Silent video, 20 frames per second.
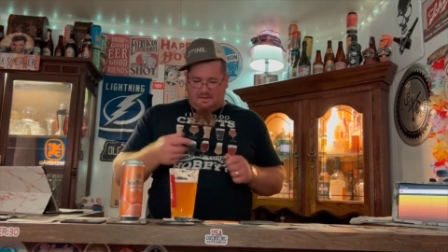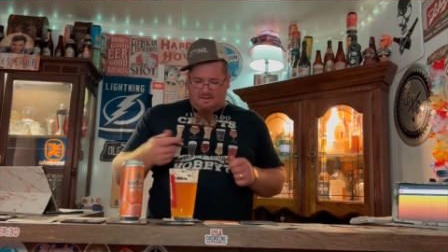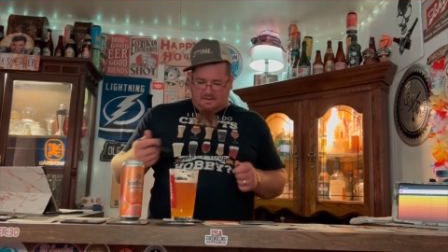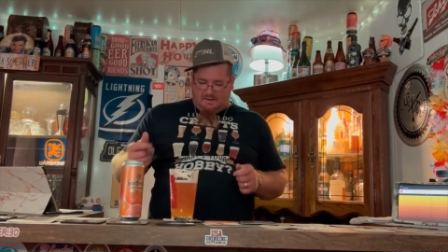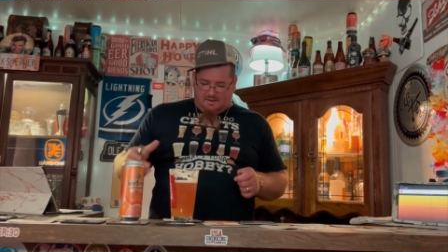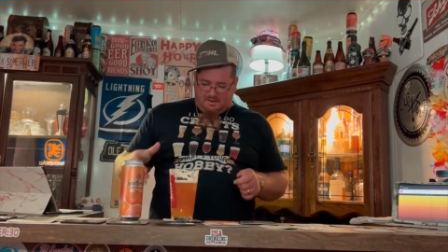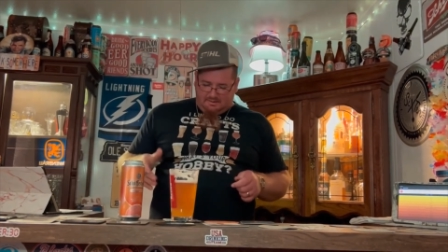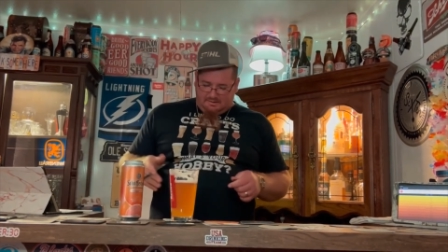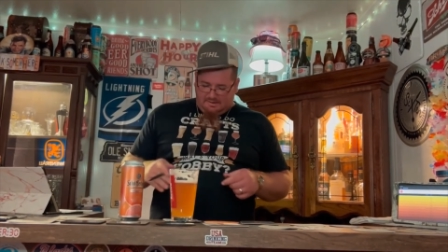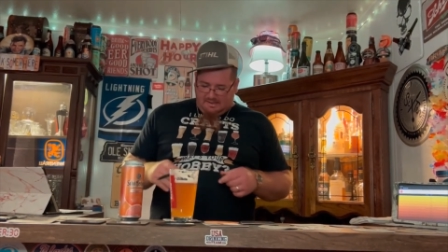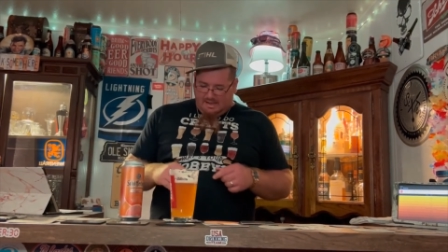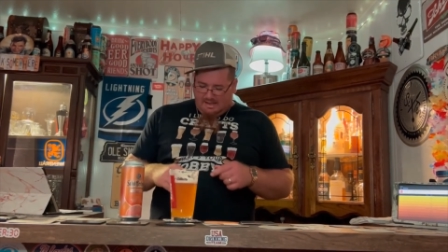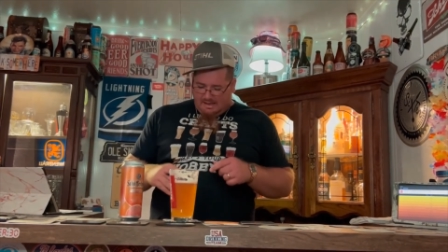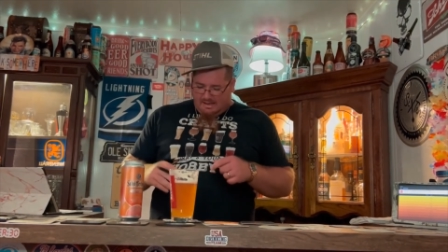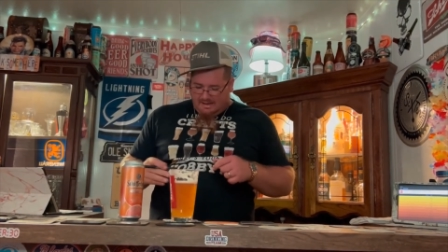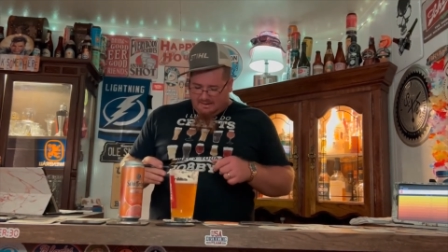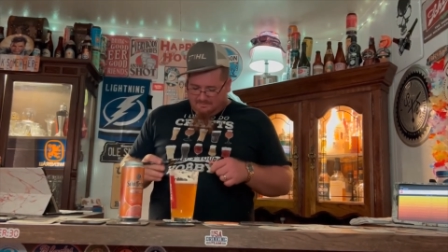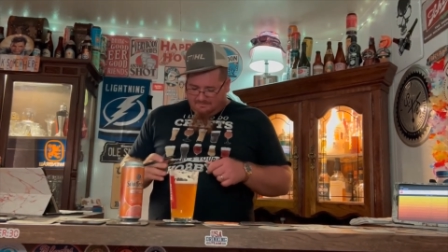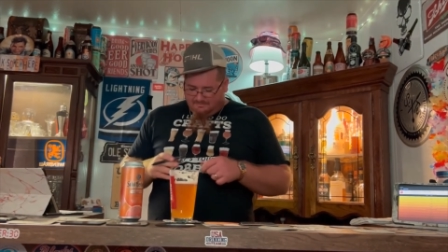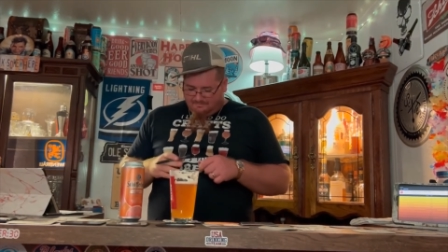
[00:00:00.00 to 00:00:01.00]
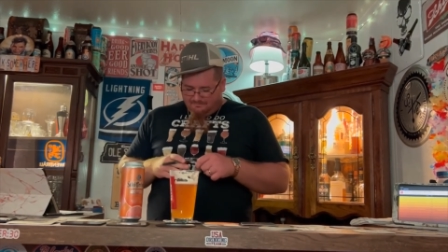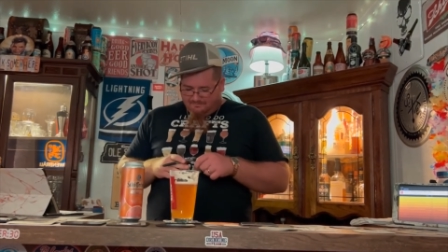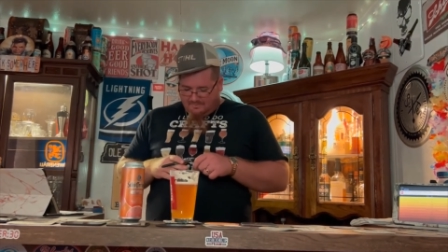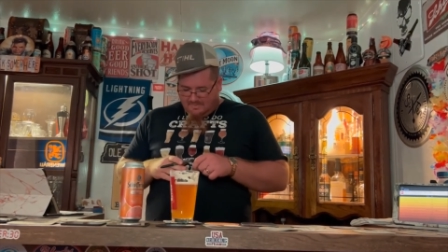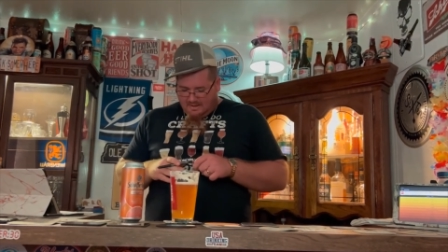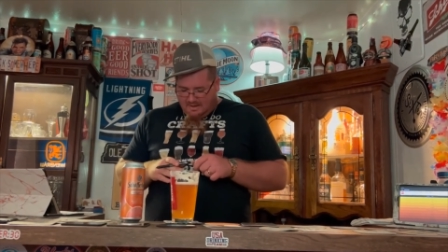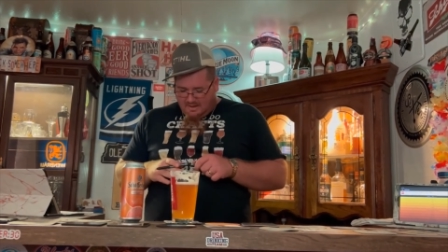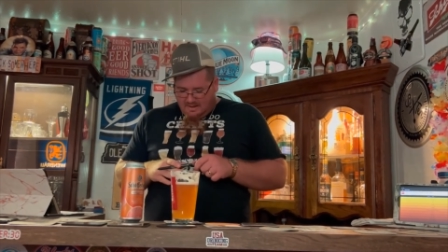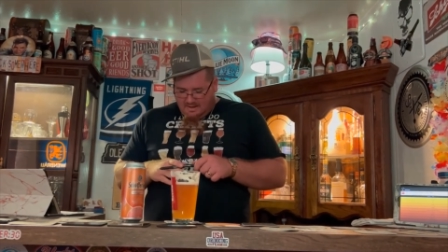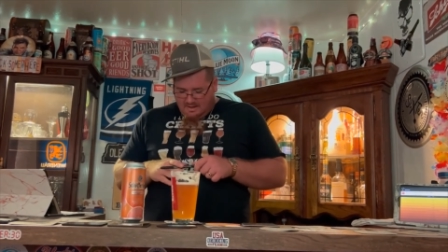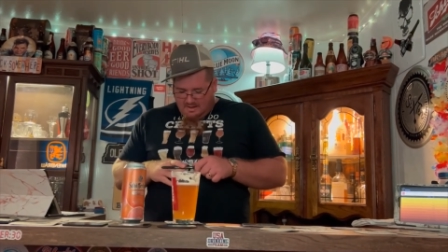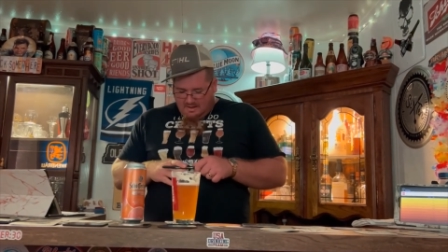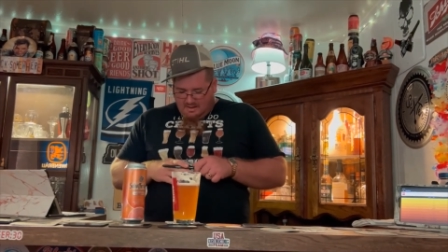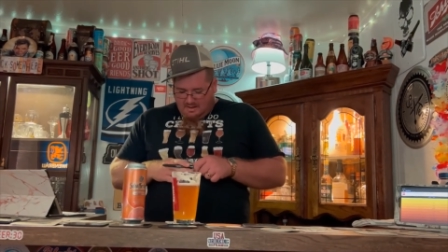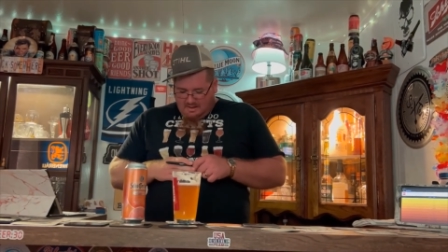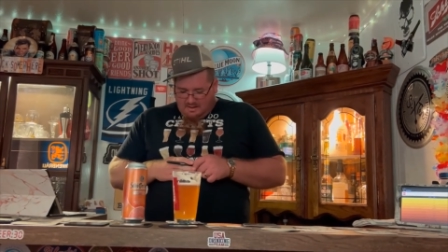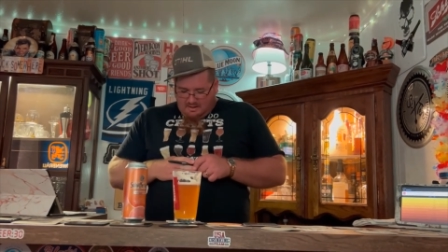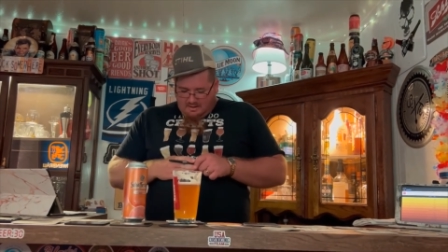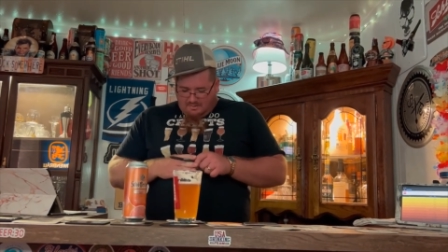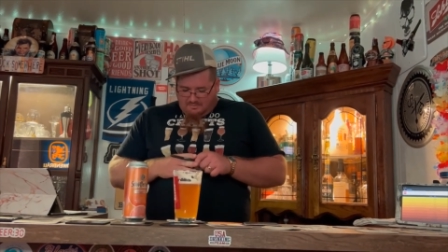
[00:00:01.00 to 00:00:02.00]
Online,
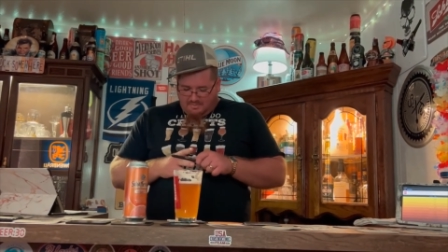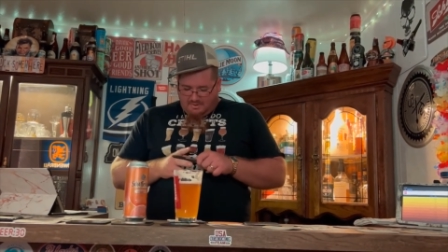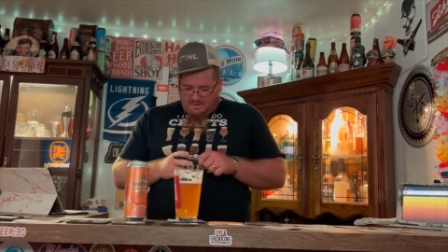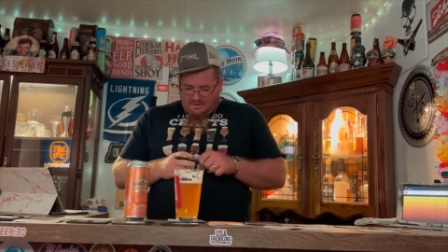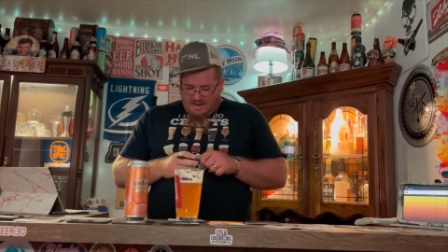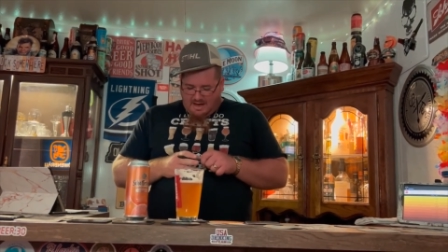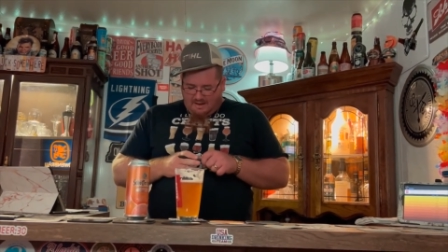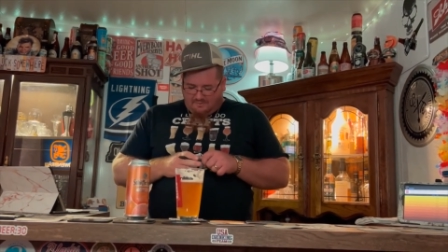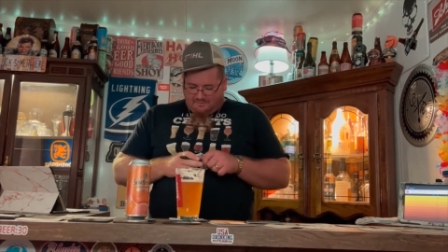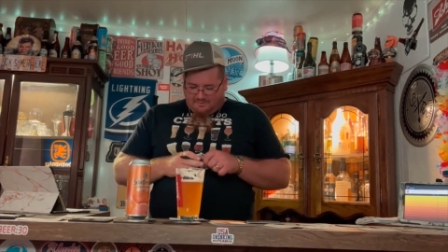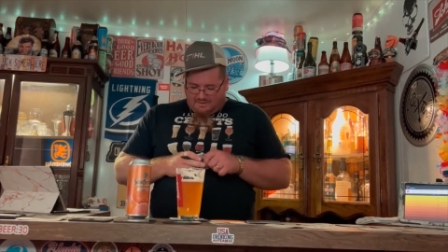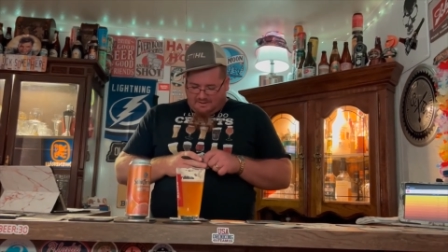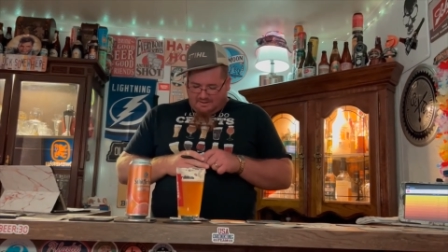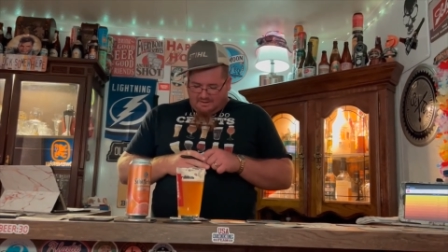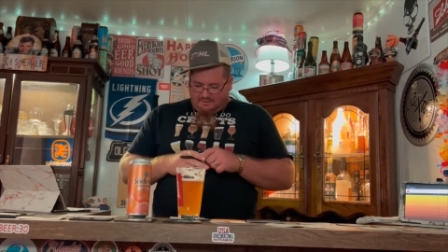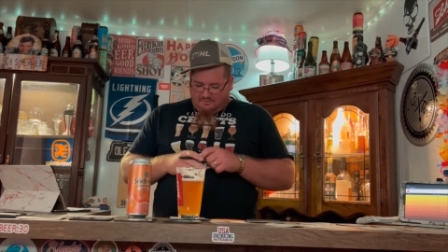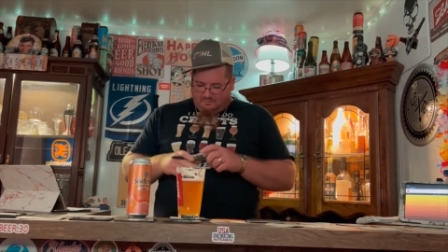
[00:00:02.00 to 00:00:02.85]
on Beer Advocate,